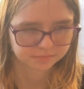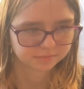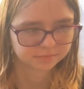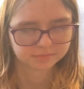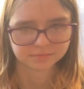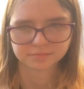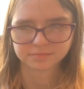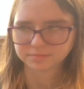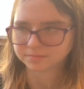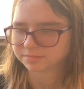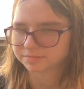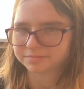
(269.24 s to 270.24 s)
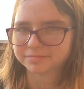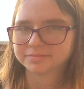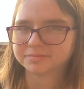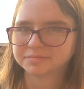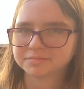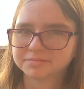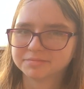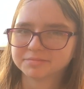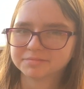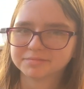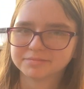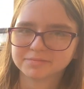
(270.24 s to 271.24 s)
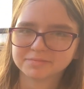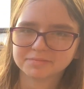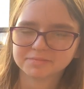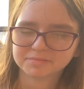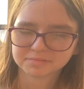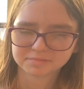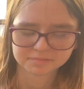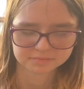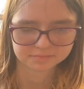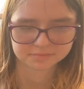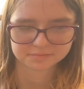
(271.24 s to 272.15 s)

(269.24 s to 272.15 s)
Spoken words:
(not speaking)